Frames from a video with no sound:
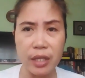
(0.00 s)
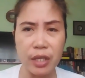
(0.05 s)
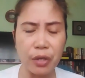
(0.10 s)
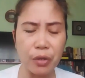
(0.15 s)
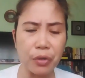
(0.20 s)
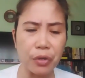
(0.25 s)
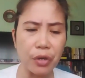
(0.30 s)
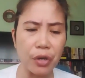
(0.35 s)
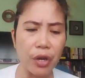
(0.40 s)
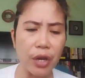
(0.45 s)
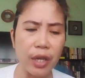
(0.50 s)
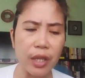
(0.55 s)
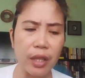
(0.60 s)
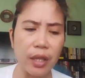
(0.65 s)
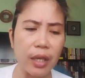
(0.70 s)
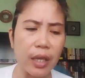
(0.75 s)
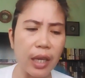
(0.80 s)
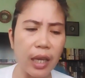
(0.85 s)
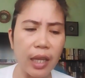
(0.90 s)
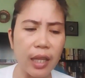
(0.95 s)
Siguro
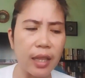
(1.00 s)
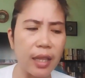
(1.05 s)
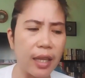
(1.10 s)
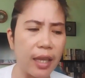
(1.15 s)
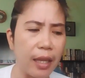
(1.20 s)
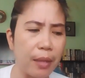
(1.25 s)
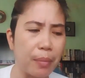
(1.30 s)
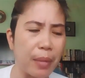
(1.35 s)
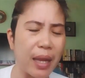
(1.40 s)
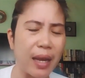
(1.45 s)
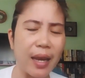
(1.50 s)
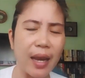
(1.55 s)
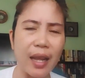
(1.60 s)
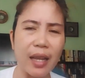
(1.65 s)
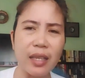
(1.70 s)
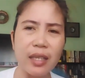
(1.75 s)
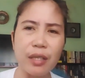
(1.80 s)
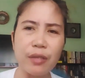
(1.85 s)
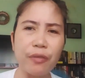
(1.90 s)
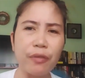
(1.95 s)
in my
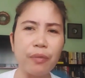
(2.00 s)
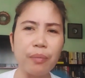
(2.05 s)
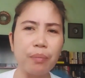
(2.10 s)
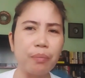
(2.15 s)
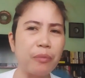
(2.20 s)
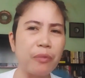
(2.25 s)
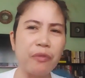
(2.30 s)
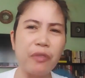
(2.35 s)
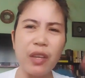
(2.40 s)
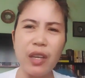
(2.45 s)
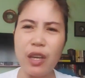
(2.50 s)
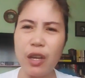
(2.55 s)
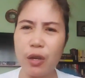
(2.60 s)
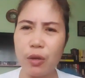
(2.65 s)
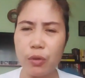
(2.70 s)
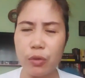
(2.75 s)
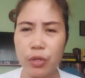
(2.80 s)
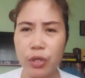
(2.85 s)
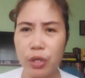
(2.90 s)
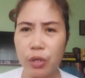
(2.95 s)
next
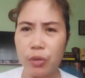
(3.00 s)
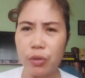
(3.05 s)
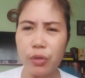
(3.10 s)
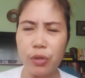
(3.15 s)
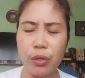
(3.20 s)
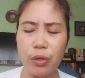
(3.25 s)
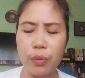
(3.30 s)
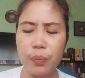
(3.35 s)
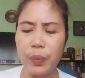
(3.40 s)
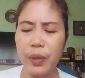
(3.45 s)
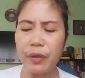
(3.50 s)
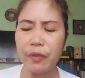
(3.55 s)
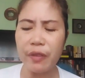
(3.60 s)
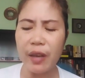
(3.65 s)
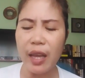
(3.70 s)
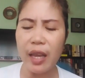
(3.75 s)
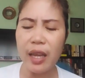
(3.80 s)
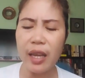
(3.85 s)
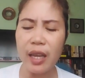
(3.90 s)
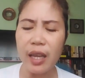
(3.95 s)
video, siguro
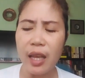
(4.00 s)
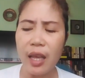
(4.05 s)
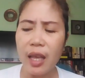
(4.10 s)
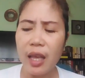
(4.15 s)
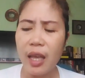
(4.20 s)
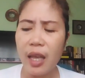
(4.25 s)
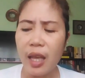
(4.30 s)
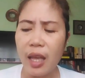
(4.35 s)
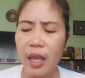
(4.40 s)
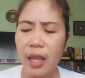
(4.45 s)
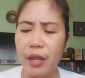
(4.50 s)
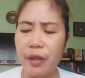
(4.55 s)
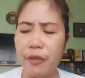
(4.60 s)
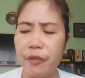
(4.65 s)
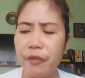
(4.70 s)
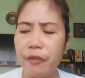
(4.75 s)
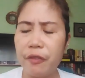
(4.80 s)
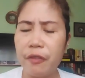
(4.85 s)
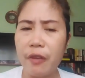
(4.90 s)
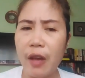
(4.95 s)

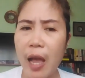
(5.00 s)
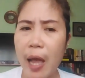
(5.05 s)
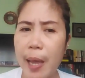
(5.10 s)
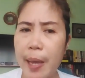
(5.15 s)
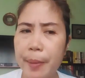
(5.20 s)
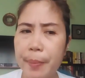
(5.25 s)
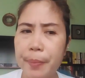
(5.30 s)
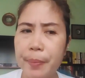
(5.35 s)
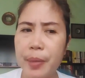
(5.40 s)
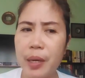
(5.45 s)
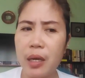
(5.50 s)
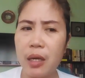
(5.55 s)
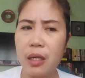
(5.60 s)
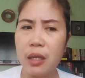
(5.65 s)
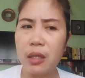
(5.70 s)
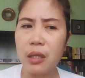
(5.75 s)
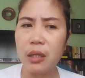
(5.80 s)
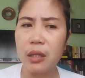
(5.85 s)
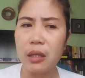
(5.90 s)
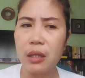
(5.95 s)
if I'm
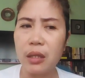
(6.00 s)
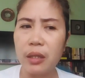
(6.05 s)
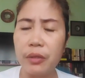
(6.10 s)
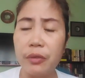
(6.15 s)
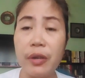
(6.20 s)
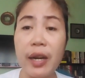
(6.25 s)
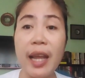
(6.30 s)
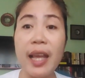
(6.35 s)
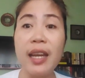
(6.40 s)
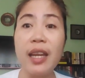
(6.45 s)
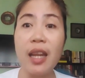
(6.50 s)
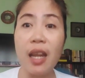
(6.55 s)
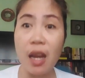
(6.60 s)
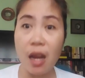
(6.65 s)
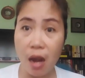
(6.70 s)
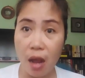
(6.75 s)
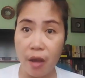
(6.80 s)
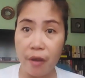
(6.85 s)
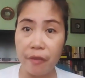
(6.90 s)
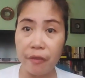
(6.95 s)
ready
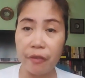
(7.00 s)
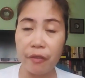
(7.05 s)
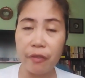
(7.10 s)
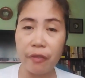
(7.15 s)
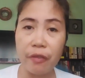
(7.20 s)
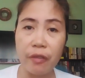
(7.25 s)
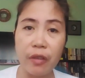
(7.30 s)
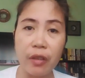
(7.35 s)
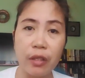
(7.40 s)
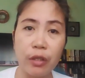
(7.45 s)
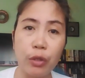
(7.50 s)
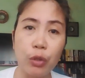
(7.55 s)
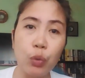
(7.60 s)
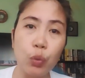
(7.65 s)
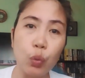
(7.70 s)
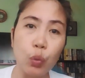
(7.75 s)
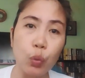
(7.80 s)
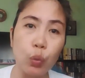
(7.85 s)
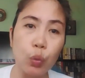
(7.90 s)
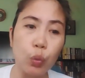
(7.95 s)
enough to
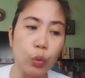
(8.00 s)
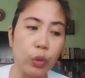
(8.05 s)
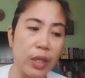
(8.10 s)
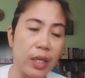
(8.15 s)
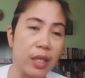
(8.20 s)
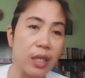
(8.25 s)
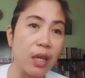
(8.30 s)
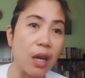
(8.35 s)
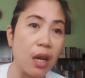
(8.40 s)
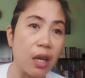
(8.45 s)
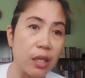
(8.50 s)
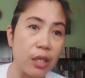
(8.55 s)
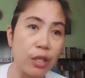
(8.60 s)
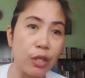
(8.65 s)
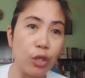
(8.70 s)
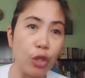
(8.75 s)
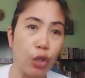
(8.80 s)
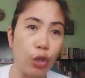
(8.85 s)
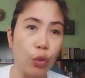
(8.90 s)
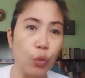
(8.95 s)

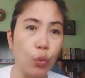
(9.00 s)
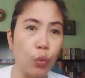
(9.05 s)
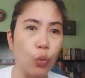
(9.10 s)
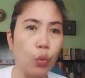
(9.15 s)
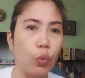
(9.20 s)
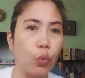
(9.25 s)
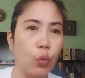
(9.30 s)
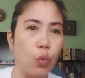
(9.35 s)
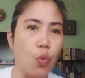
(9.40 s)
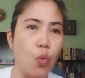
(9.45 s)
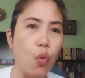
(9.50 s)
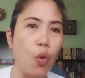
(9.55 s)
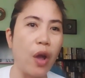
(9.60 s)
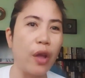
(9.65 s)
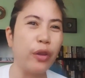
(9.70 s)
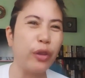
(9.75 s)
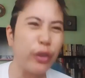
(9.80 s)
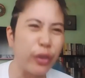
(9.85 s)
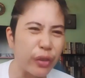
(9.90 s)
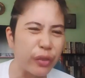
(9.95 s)
discuss to you kung
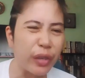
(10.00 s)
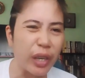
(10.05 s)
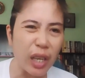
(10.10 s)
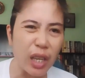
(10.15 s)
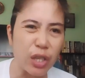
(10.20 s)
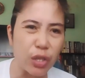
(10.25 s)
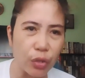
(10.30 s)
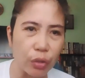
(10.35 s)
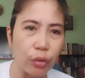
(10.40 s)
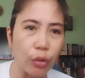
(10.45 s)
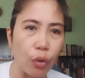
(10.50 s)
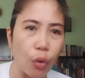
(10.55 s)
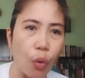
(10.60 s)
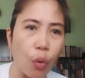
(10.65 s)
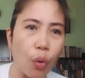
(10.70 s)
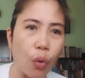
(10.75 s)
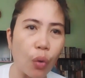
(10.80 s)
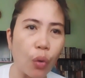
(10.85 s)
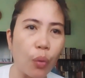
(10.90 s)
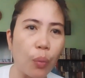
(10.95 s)
ano yung reason
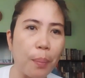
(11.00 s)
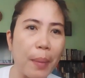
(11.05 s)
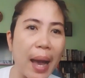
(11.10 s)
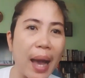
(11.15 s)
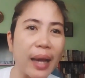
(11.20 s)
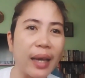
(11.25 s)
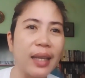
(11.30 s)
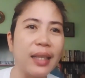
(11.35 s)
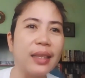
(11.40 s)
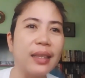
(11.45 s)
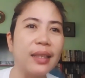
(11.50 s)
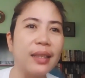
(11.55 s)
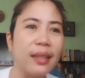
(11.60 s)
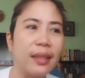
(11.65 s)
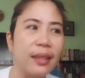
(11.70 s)
ko bakit